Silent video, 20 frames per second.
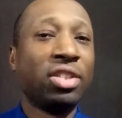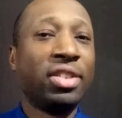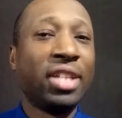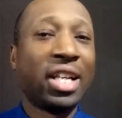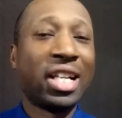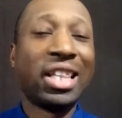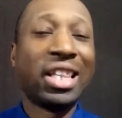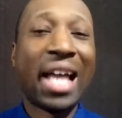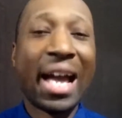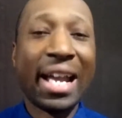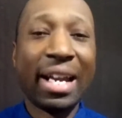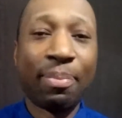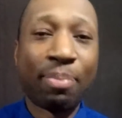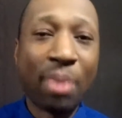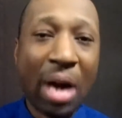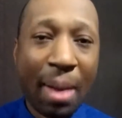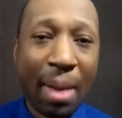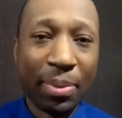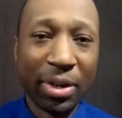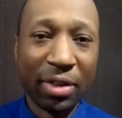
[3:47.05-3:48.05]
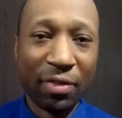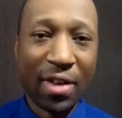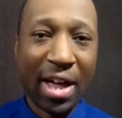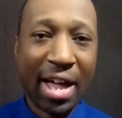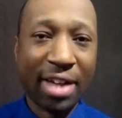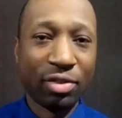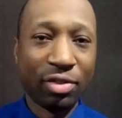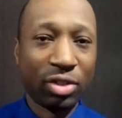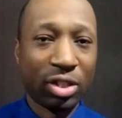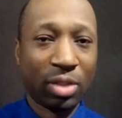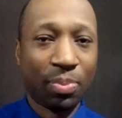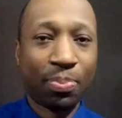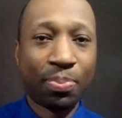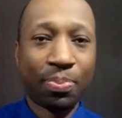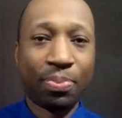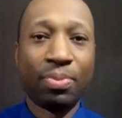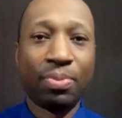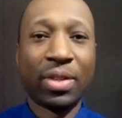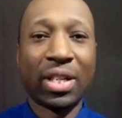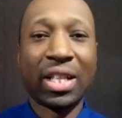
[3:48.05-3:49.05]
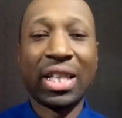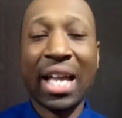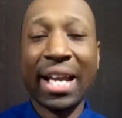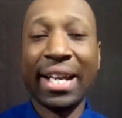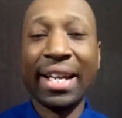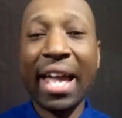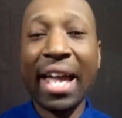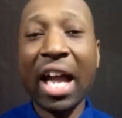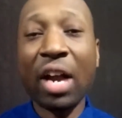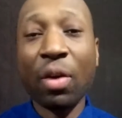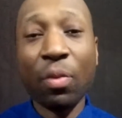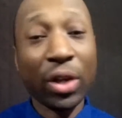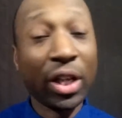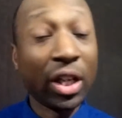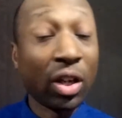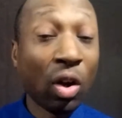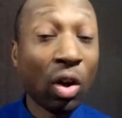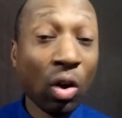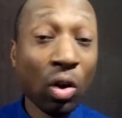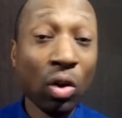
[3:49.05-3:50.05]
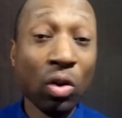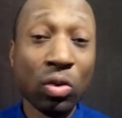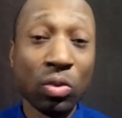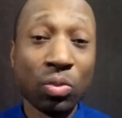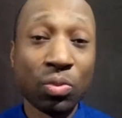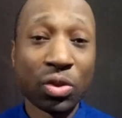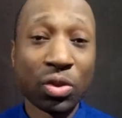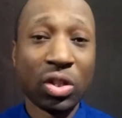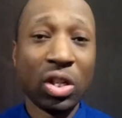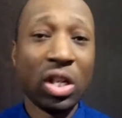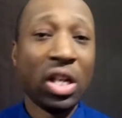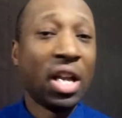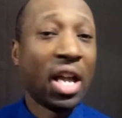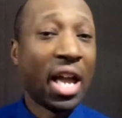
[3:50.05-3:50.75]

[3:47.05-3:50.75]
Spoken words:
declining property values, declining equity in homes,